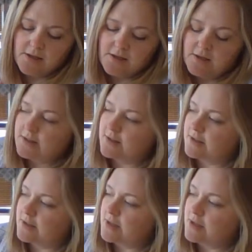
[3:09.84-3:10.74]

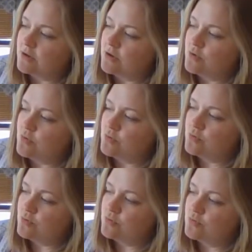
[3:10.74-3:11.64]

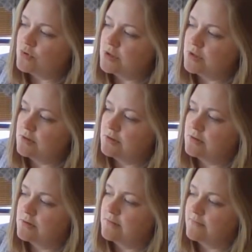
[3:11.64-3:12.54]
cyclone.
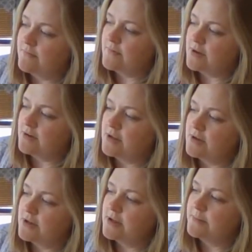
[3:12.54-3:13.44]
Very
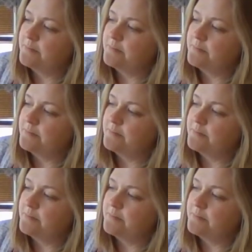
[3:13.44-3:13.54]
good.